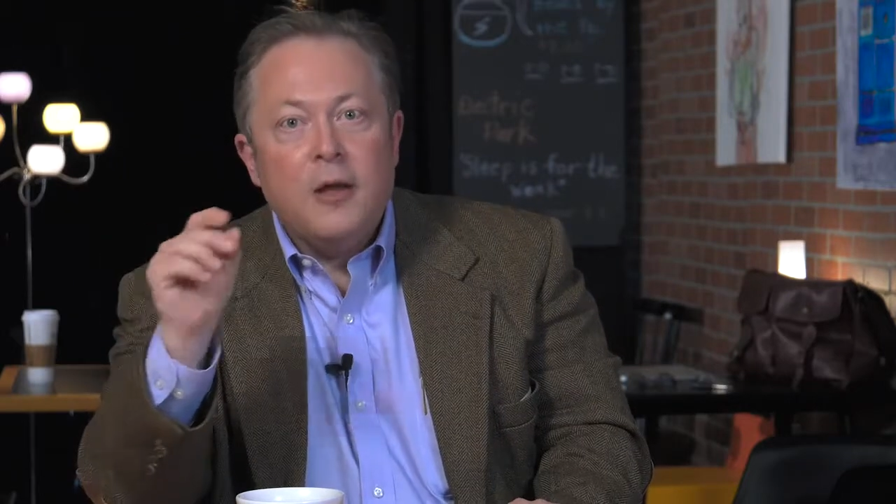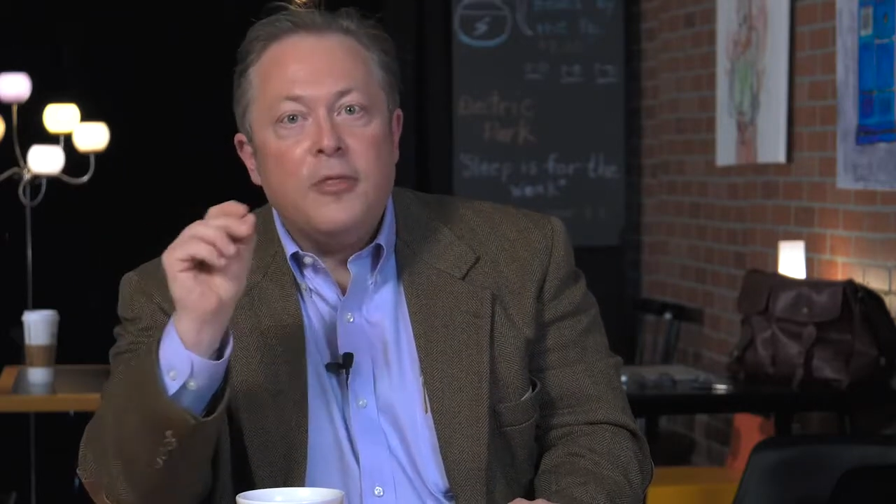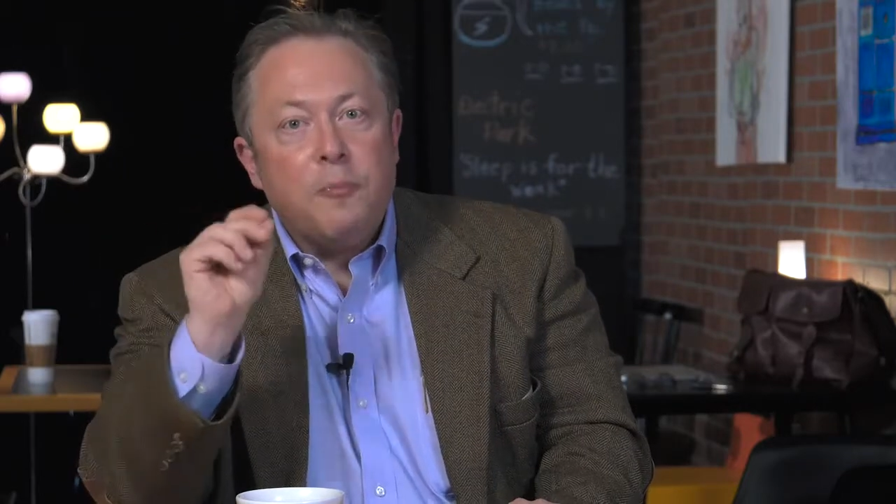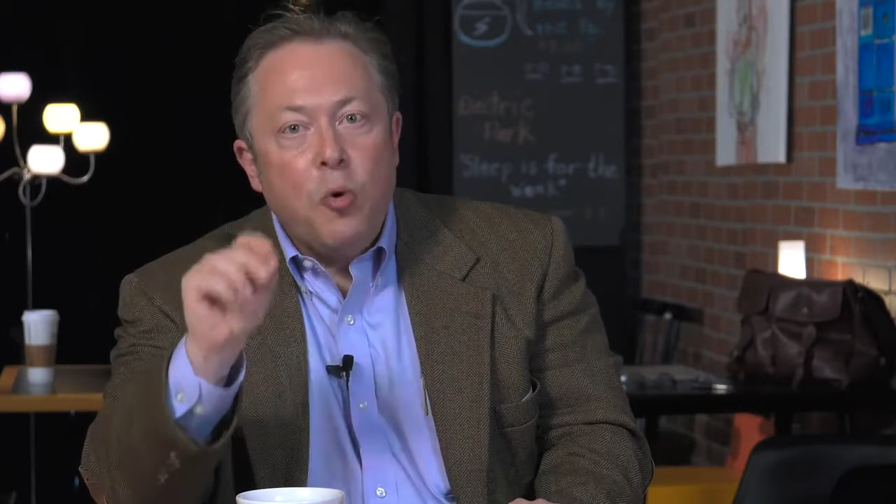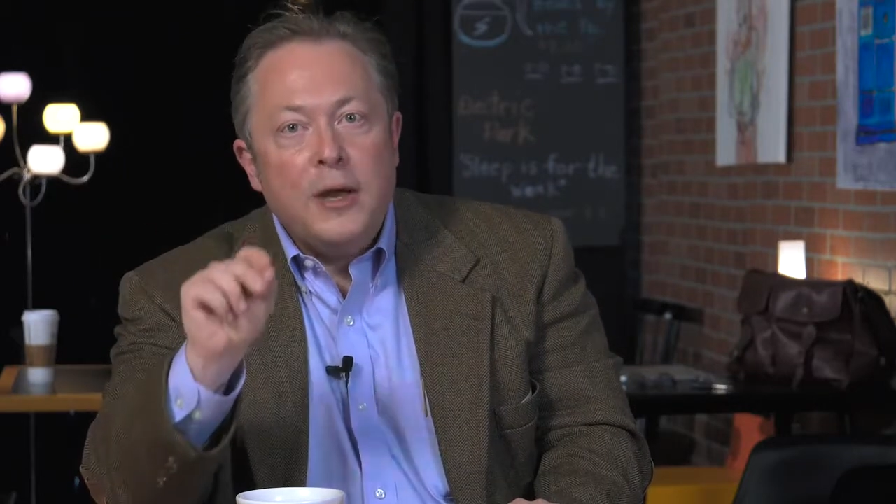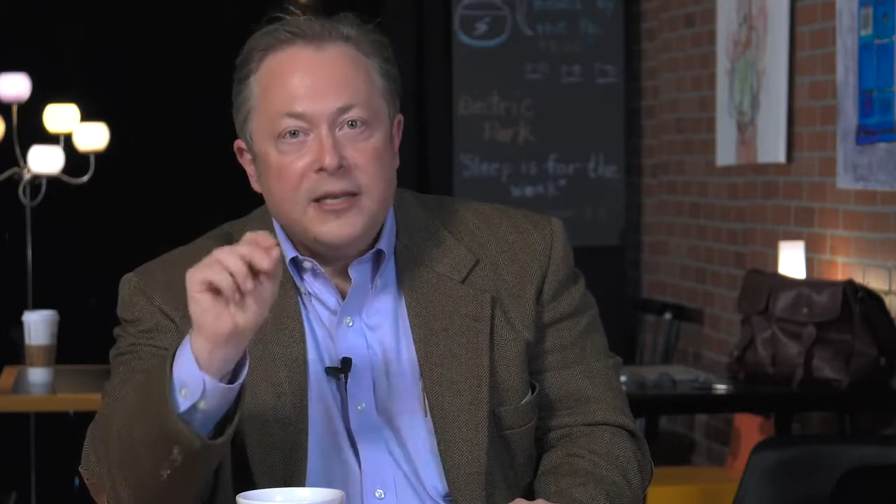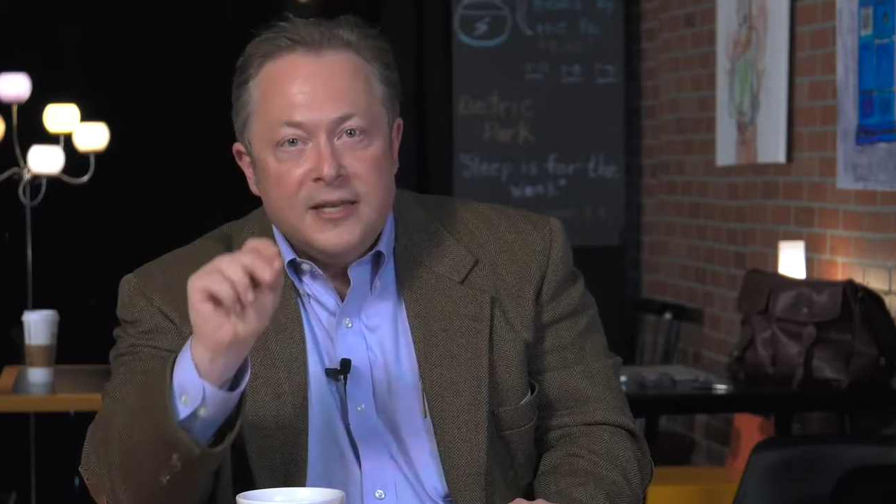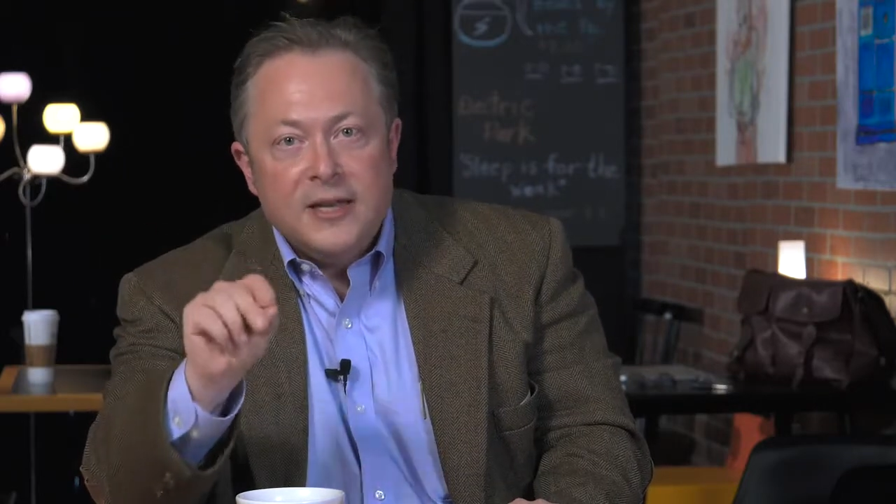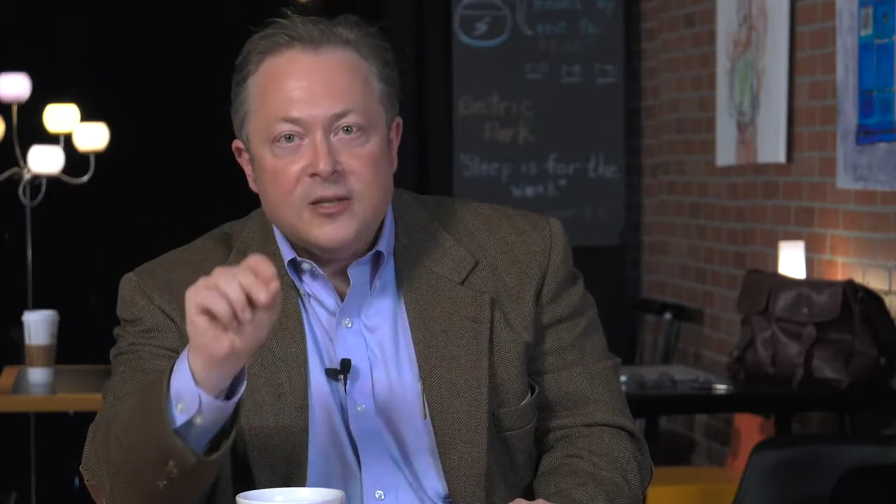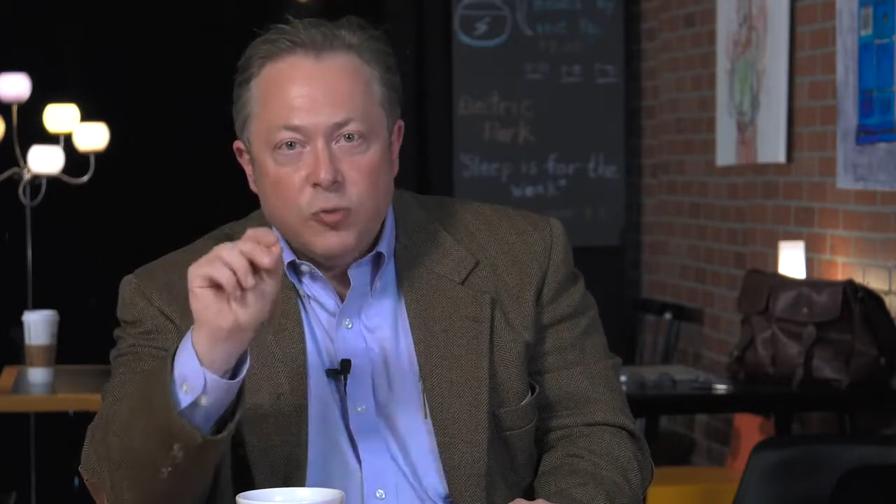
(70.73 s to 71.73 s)
The point
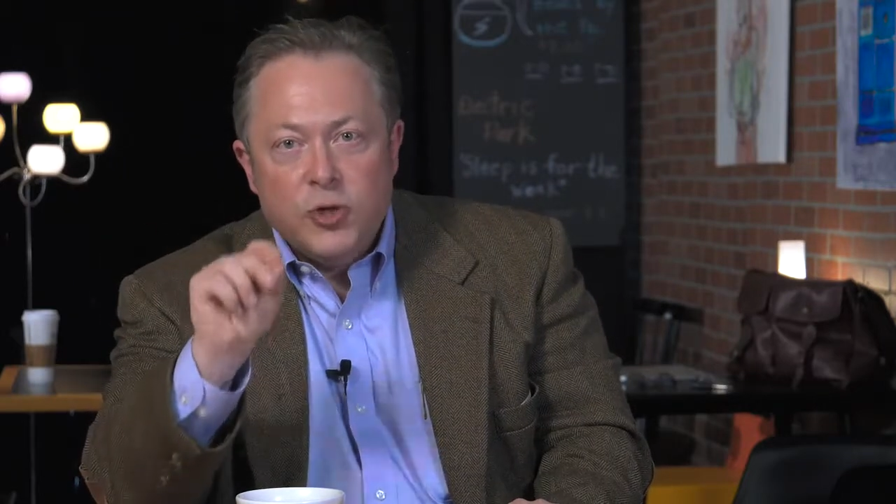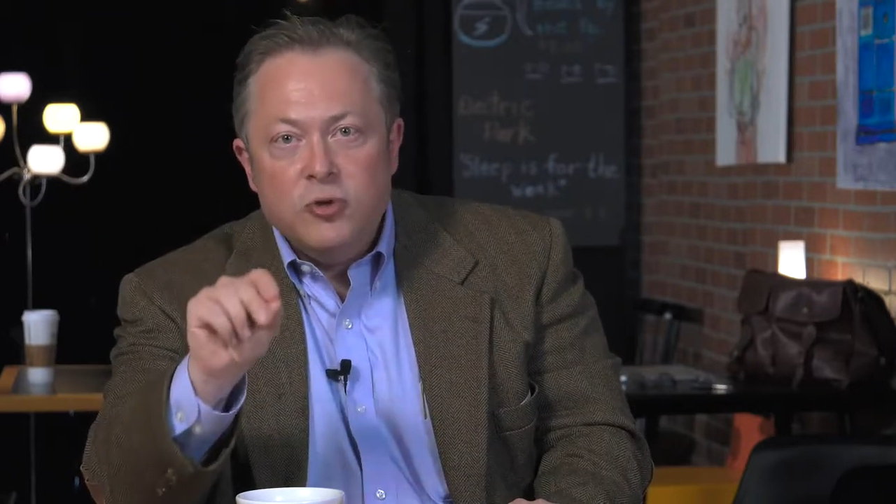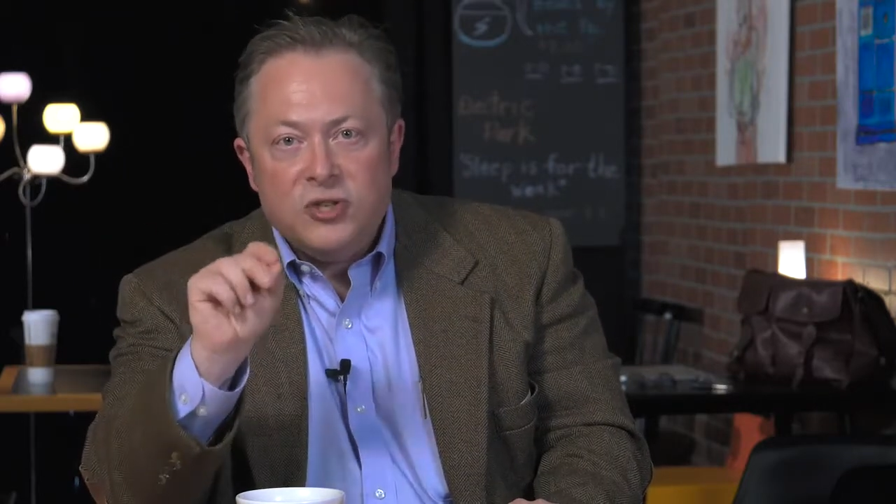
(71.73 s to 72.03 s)
is, when you